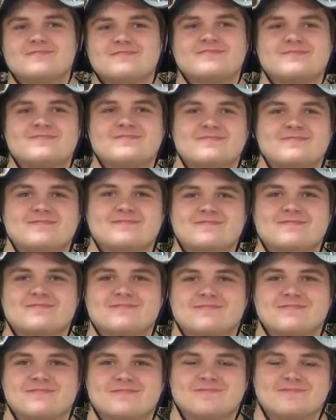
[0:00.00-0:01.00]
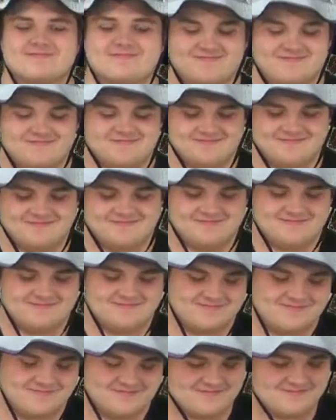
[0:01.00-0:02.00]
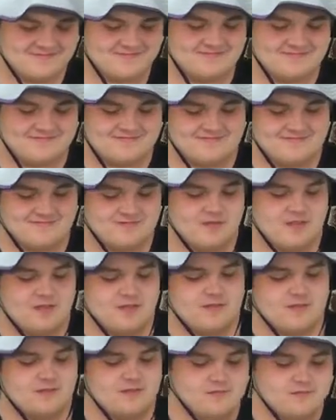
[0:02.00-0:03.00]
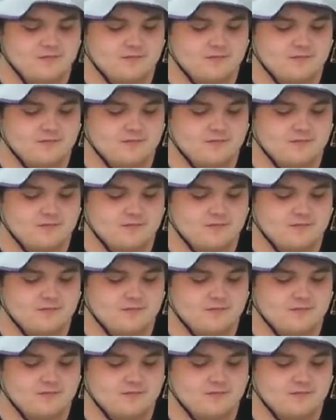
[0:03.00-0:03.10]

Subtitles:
(not speaking)